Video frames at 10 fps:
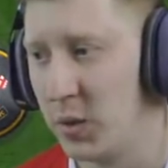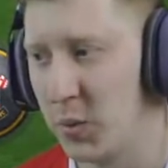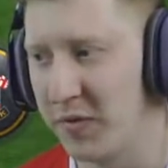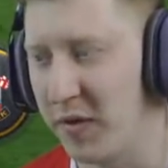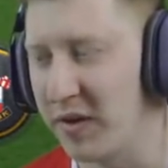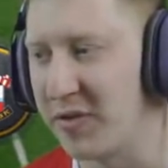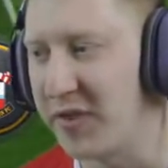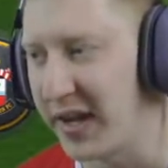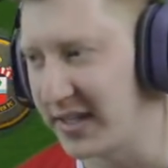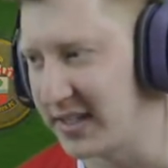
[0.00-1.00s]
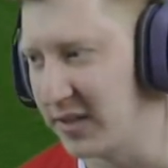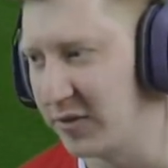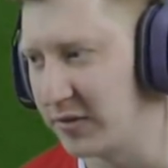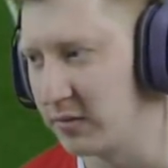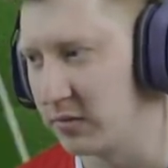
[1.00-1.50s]
We're very
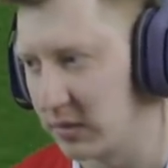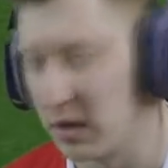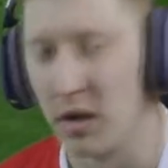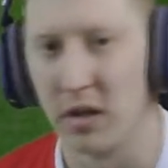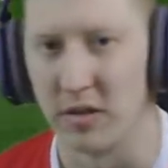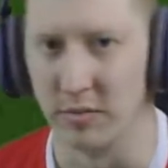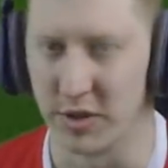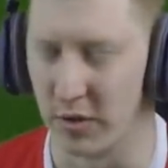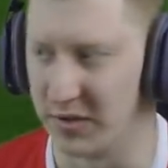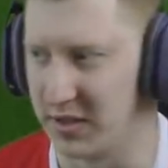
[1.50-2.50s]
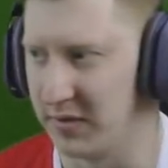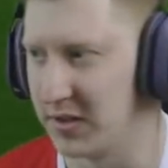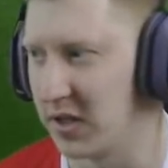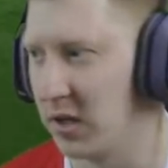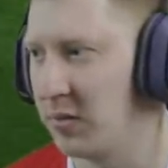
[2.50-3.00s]
effective the majority of the
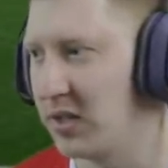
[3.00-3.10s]
time,